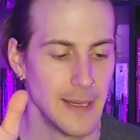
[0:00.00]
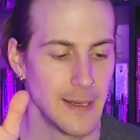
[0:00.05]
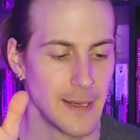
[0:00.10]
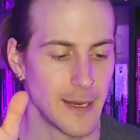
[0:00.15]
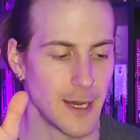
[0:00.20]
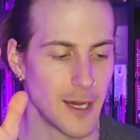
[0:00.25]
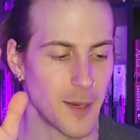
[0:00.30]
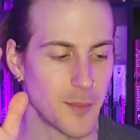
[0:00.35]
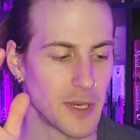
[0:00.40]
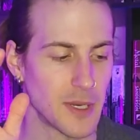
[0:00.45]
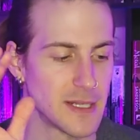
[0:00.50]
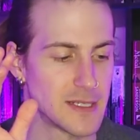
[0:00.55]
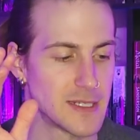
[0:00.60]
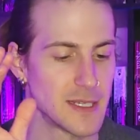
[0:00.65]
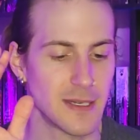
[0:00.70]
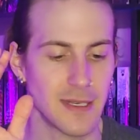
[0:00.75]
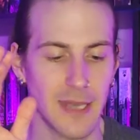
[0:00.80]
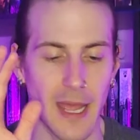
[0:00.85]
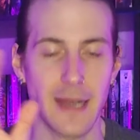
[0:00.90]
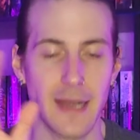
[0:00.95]
But I
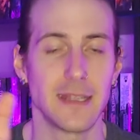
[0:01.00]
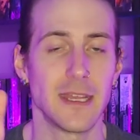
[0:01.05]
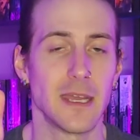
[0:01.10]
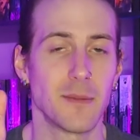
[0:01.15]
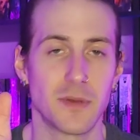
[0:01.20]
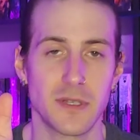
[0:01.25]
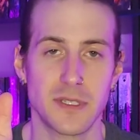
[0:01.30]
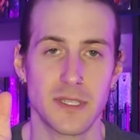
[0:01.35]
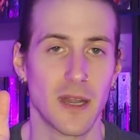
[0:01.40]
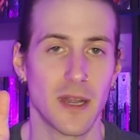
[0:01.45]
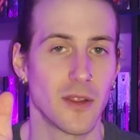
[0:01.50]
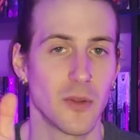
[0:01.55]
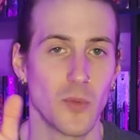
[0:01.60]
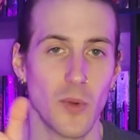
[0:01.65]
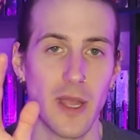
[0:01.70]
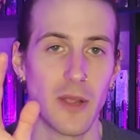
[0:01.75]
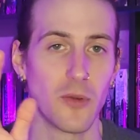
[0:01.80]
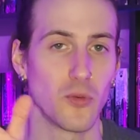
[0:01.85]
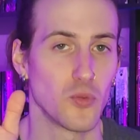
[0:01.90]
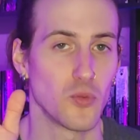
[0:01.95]
did 98% of the
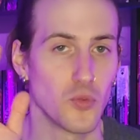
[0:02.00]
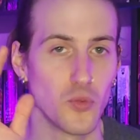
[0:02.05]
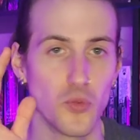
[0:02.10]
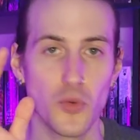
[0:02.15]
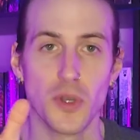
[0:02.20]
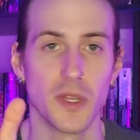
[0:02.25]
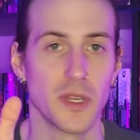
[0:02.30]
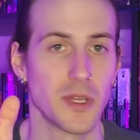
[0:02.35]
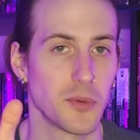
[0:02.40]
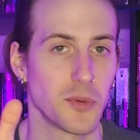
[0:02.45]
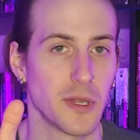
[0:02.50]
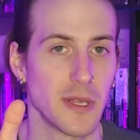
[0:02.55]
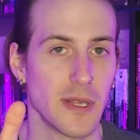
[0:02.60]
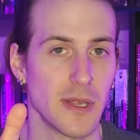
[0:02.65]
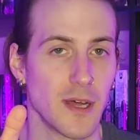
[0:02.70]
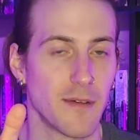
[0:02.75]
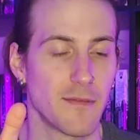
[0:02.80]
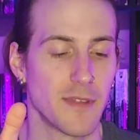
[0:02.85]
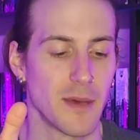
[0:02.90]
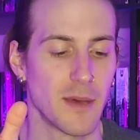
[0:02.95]
way. Really, really
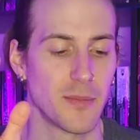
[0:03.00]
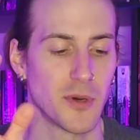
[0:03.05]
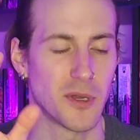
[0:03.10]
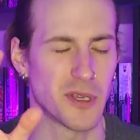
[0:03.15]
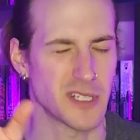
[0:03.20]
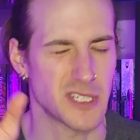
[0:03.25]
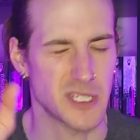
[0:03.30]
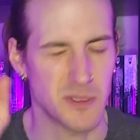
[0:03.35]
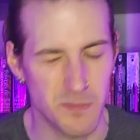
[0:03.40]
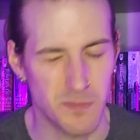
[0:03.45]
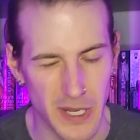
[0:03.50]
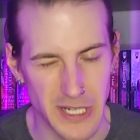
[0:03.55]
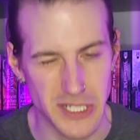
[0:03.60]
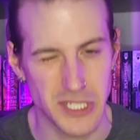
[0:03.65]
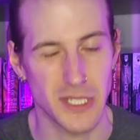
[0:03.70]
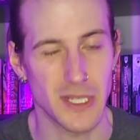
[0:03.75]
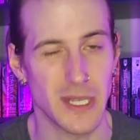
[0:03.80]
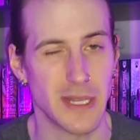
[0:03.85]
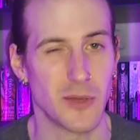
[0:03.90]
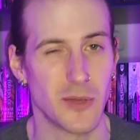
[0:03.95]
loved that book,
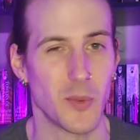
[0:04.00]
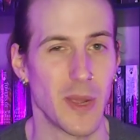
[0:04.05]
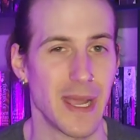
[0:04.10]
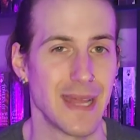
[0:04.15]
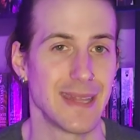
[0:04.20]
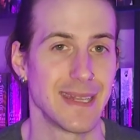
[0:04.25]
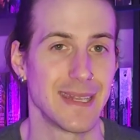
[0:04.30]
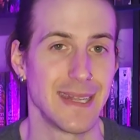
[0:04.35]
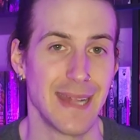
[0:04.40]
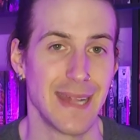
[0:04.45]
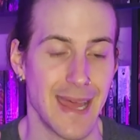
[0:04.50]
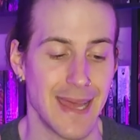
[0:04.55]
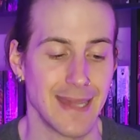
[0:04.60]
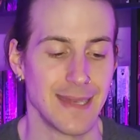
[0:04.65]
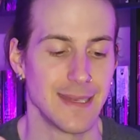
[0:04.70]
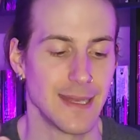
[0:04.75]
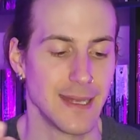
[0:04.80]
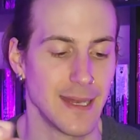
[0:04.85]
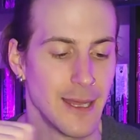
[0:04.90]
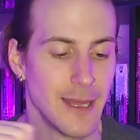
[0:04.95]
especially the way that it
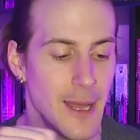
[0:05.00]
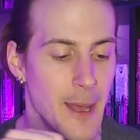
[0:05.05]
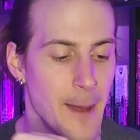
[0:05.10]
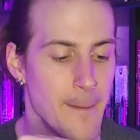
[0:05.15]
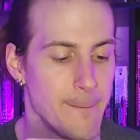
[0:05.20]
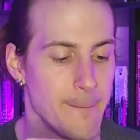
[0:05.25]
ended,